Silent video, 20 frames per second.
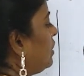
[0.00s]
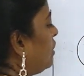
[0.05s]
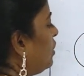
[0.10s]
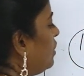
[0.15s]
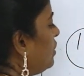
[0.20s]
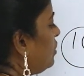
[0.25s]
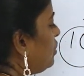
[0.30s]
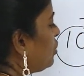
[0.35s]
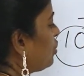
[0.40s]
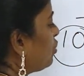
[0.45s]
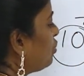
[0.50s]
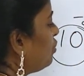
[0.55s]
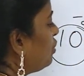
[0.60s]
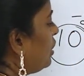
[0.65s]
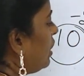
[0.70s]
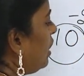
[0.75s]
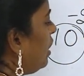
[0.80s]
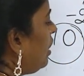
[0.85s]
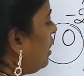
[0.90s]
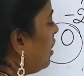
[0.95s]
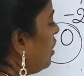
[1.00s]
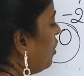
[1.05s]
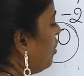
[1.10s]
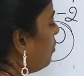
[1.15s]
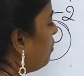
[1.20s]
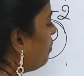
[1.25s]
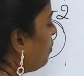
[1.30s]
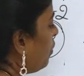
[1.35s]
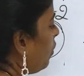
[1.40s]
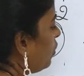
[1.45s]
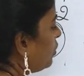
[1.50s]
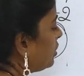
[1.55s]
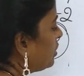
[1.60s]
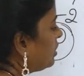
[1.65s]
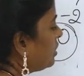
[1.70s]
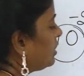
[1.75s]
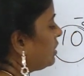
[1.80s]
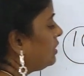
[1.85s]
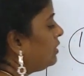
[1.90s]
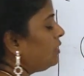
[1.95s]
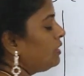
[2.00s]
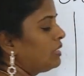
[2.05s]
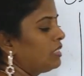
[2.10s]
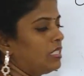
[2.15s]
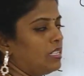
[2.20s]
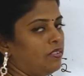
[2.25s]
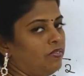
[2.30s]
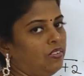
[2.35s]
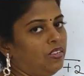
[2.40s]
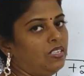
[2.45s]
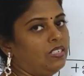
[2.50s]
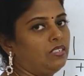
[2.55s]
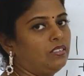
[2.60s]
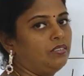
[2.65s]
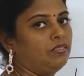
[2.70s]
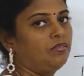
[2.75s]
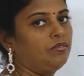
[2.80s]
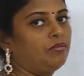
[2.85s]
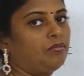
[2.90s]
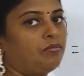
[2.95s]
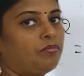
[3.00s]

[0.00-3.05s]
turns to the positive 7.